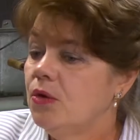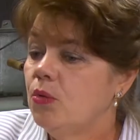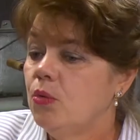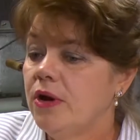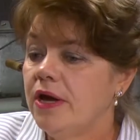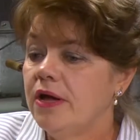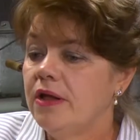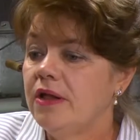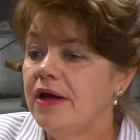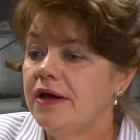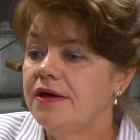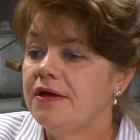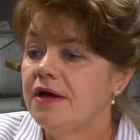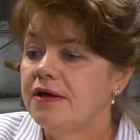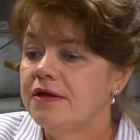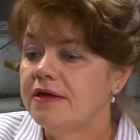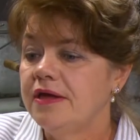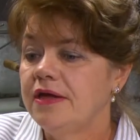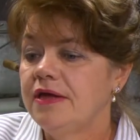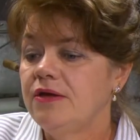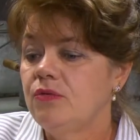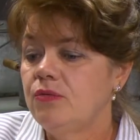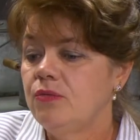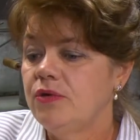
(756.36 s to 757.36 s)
Well,
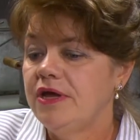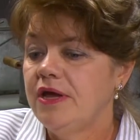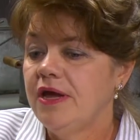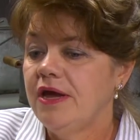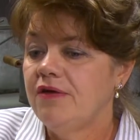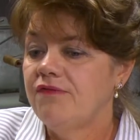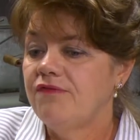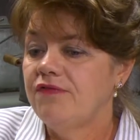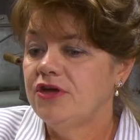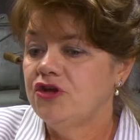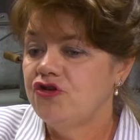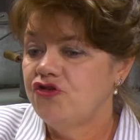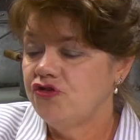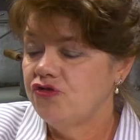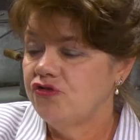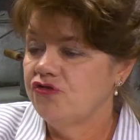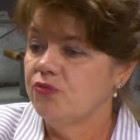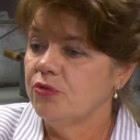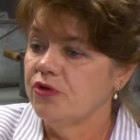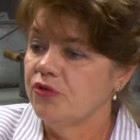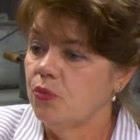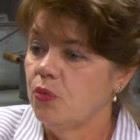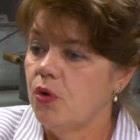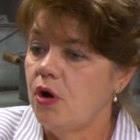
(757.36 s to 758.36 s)
again, we have
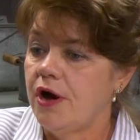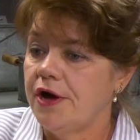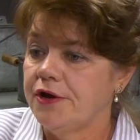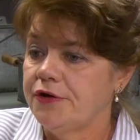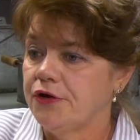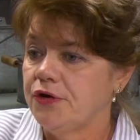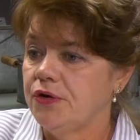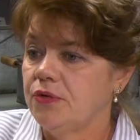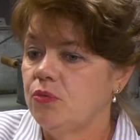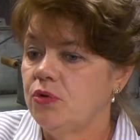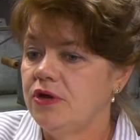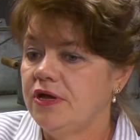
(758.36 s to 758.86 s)
issues with water.